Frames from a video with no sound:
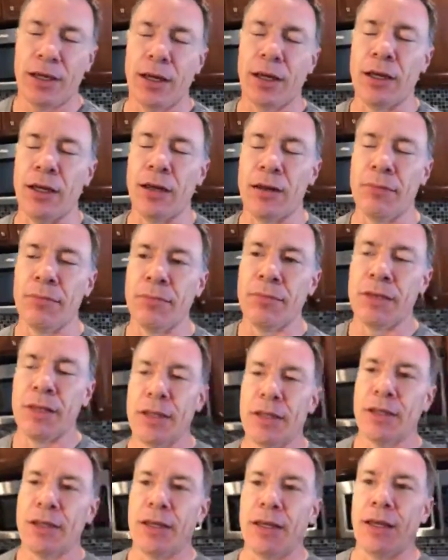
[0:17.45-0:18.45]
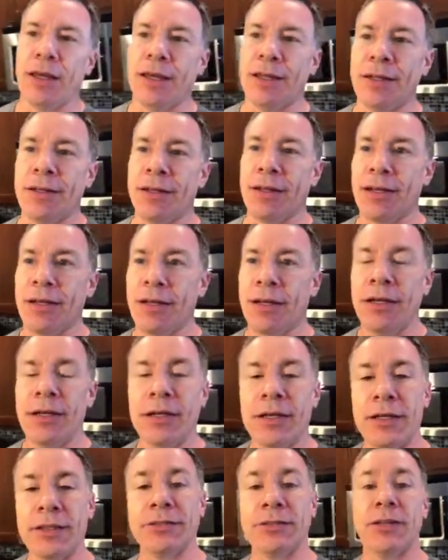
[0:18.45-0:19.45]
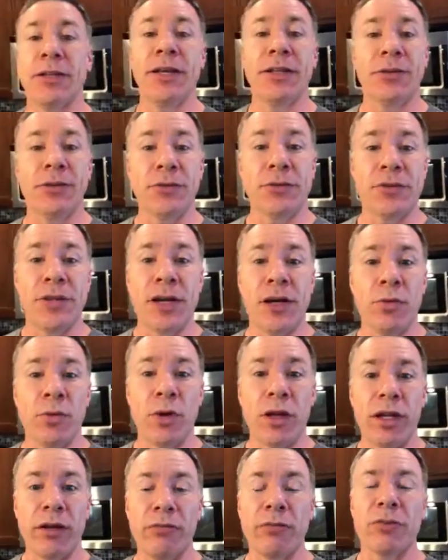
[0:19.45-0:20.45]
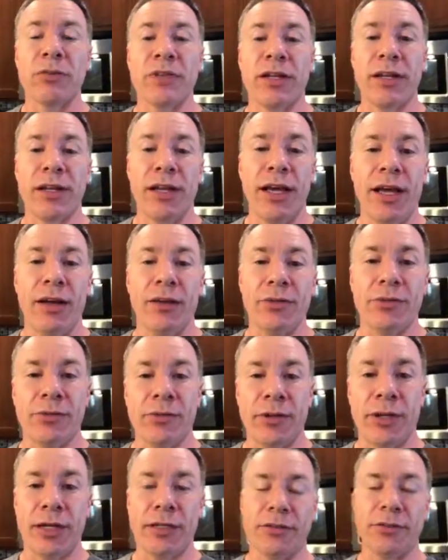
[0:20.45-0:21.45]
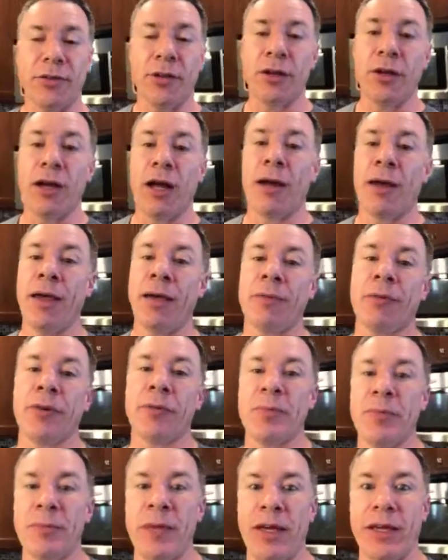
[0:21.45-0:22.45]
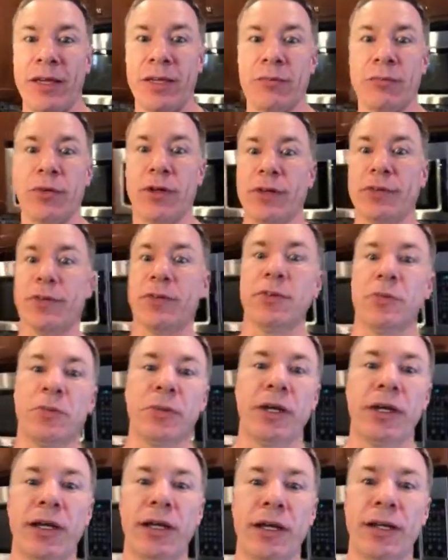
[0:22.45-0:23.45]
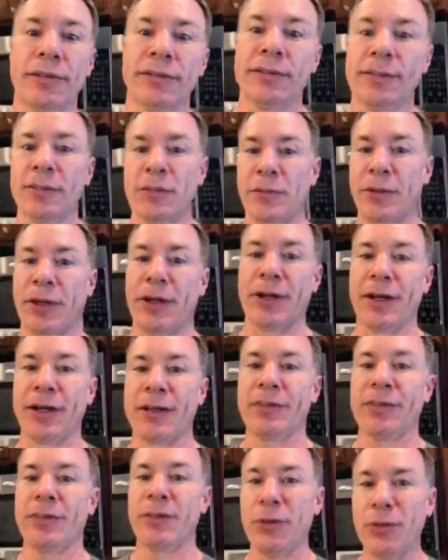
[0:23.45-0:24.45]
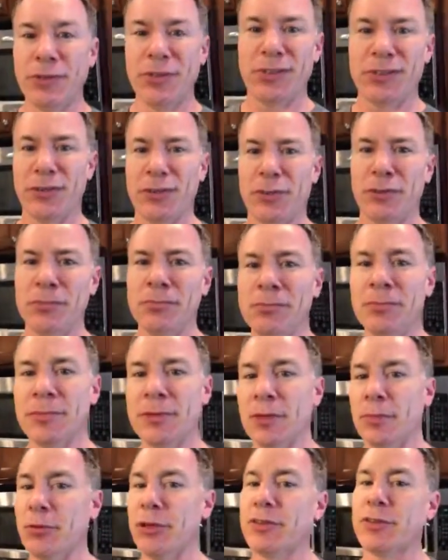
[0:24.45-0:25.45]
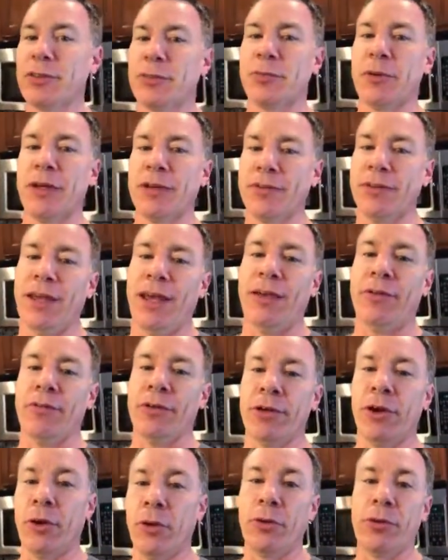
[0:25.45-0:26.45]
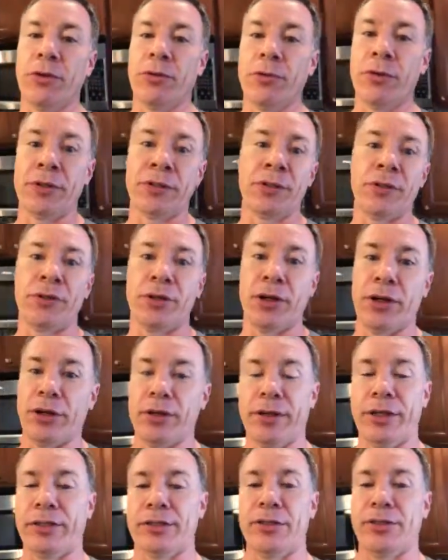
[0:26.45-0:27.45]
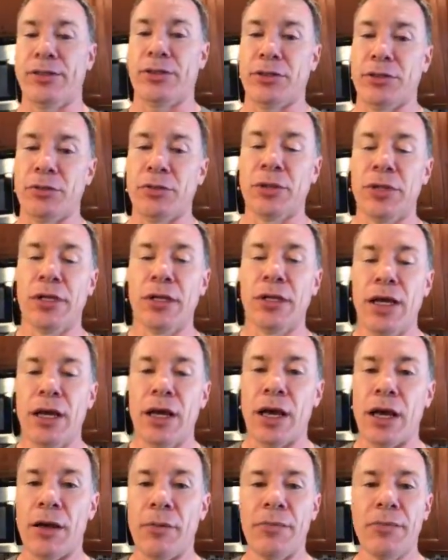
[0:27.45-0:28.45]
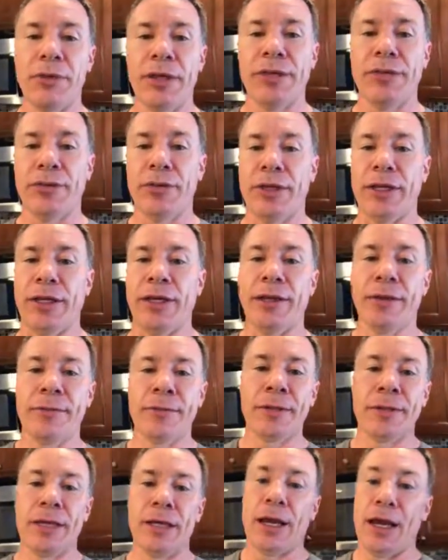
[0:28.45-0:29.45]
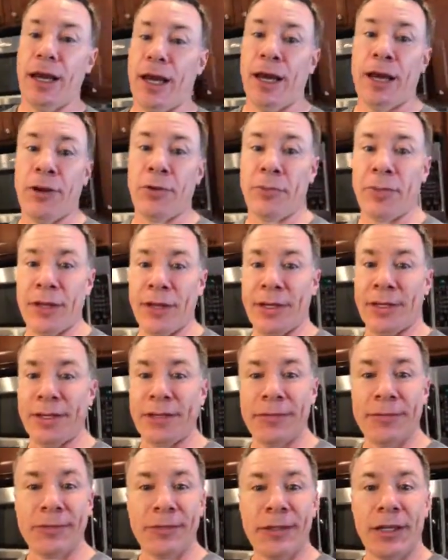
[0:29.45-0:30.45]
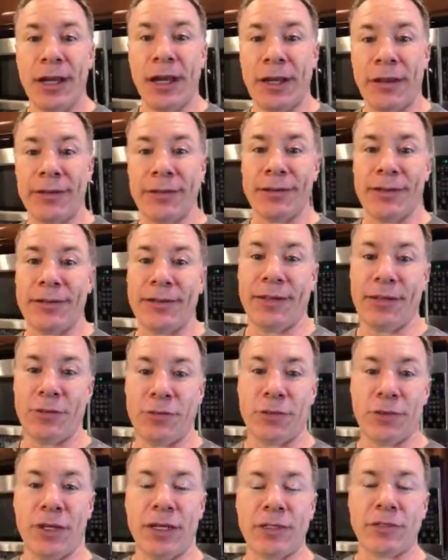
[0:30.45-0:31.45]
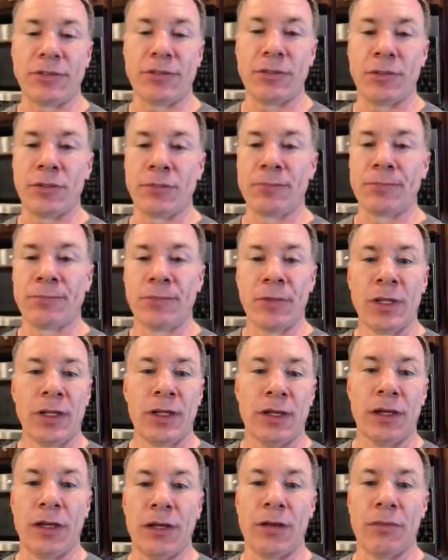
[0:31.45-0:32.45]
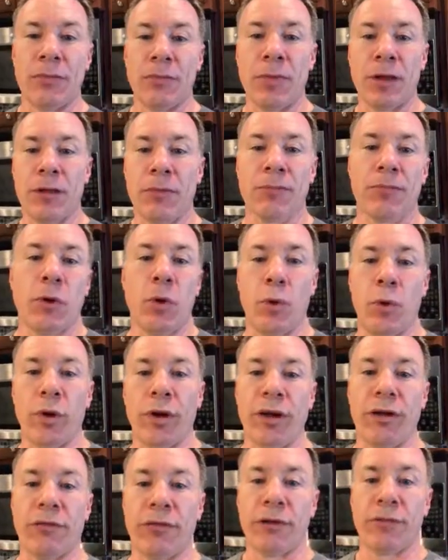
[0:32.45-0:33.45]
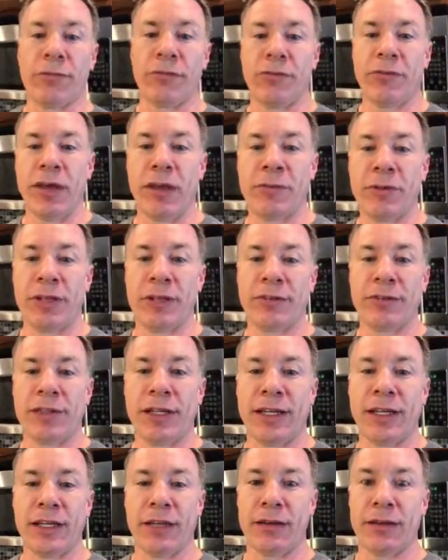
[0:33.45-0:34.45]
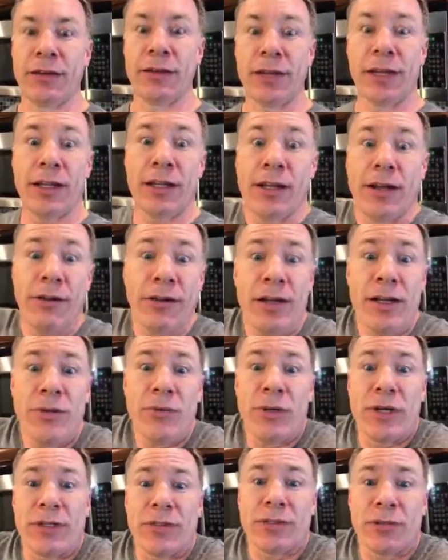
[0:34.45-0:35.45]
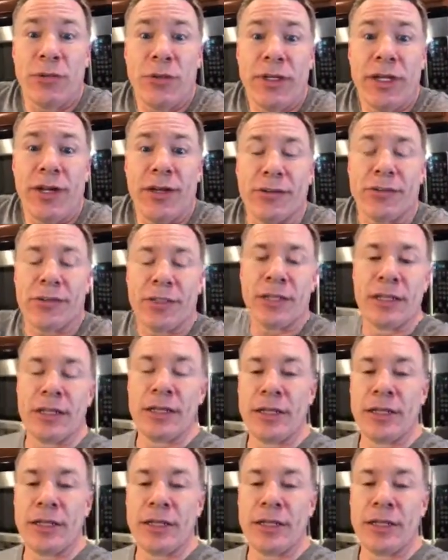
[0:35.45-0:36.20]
Um, and so get those done while everyone's out of the house, right? So I am going to be making Brussels sprouts and asparagus, and the Brussels sprouts have an odor when you cook. They just do. But that's okay. I don't mind it. I think they taste great, so whatever. If the family doesn't like it, they're not here anyway, so who cares?